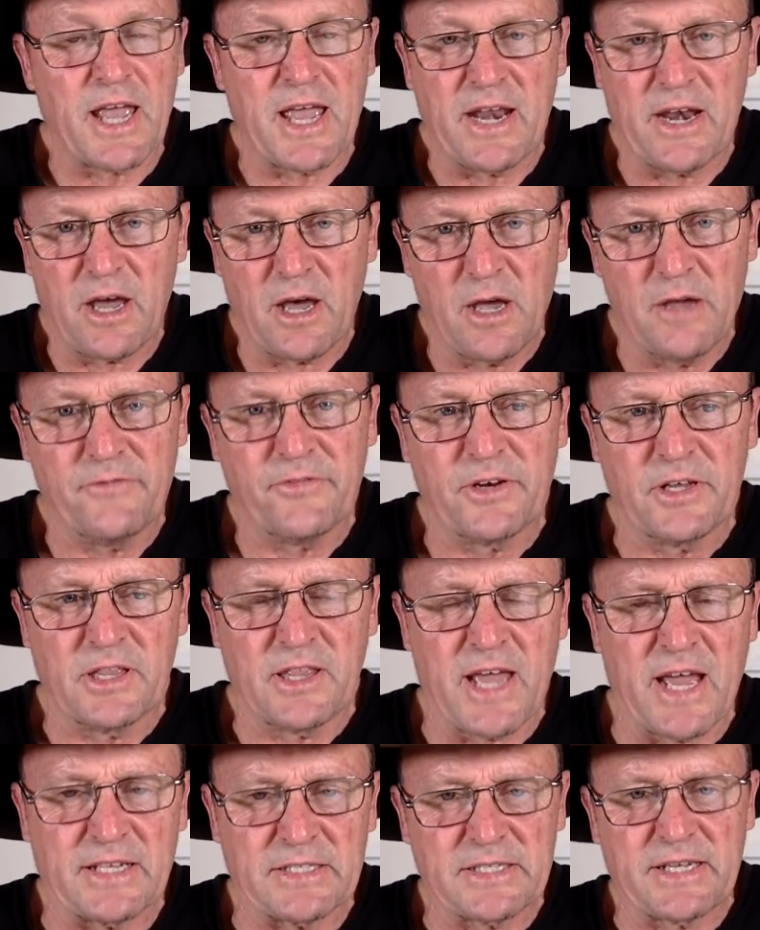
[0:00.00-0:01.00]
And hopefully,
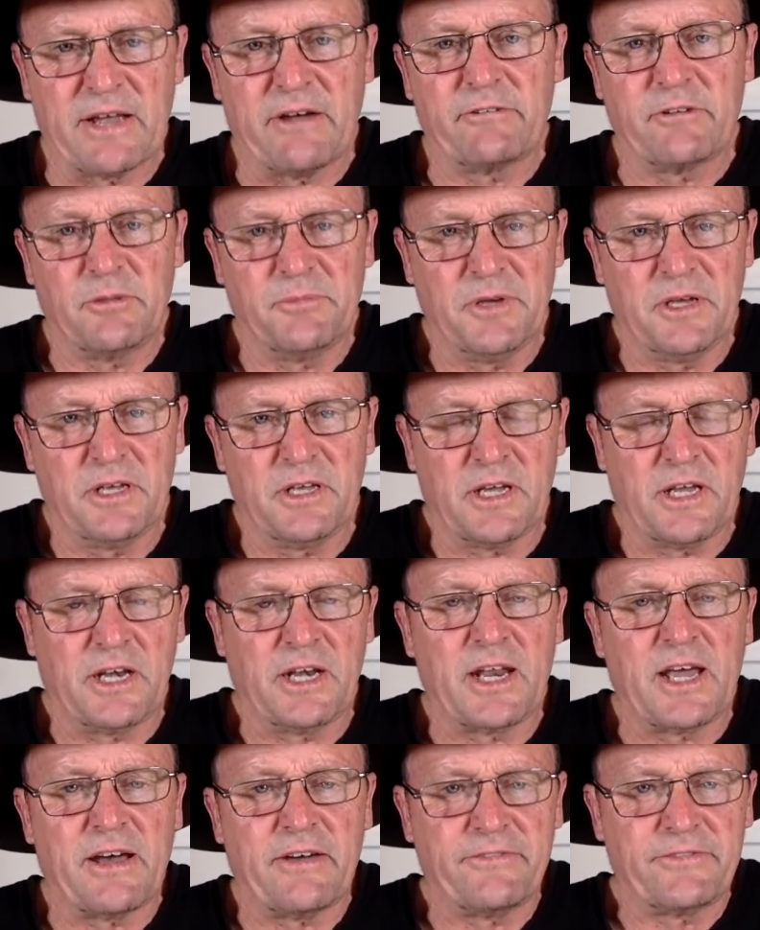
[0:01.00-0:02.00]
that's going to be
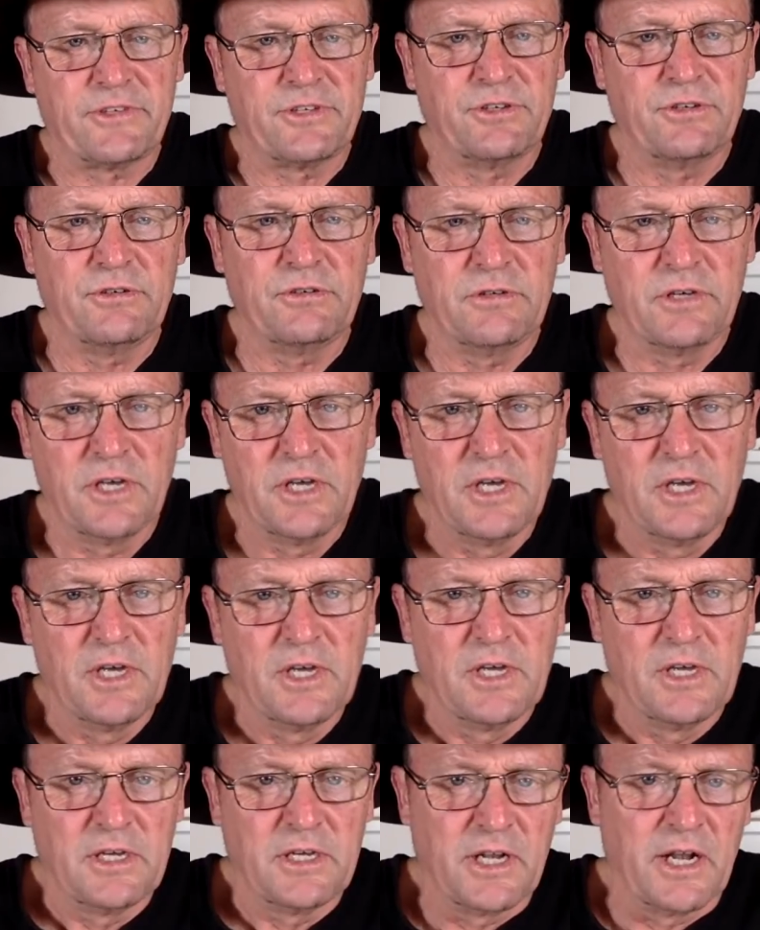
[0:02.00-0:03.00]
enough to,
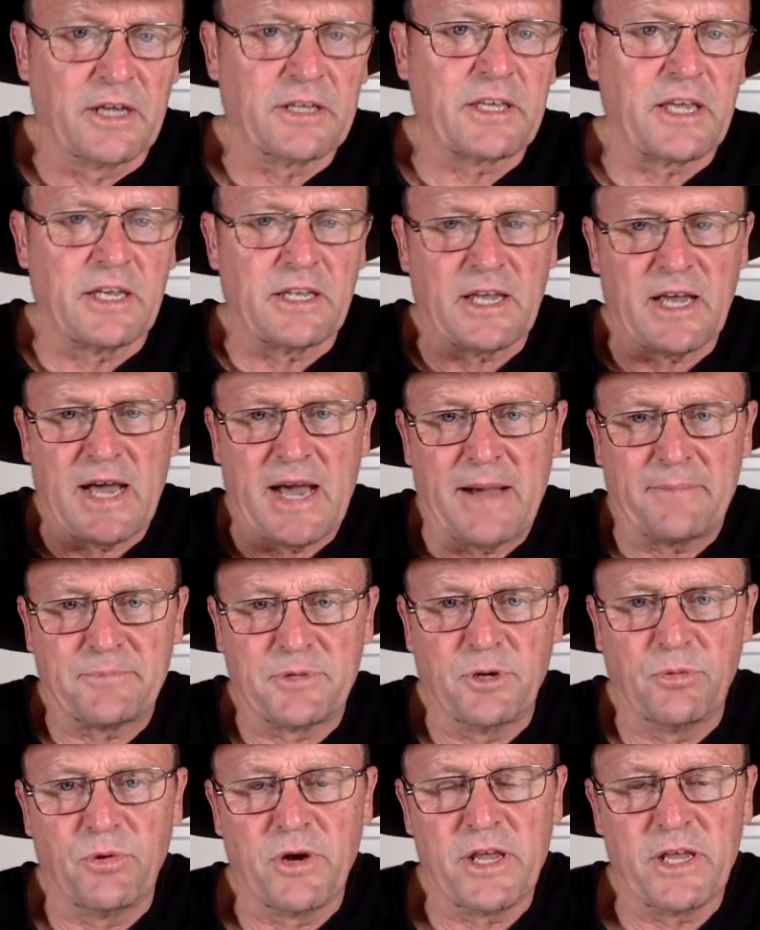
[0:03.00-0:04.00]
you know, get you up
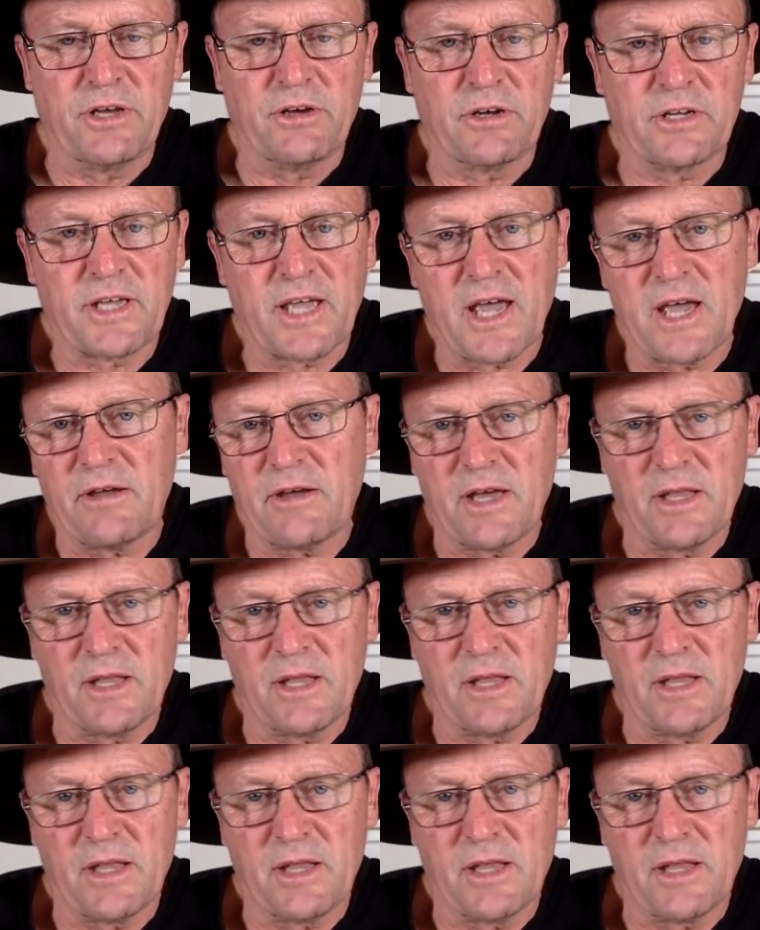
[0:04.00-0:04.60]
to where you got to go.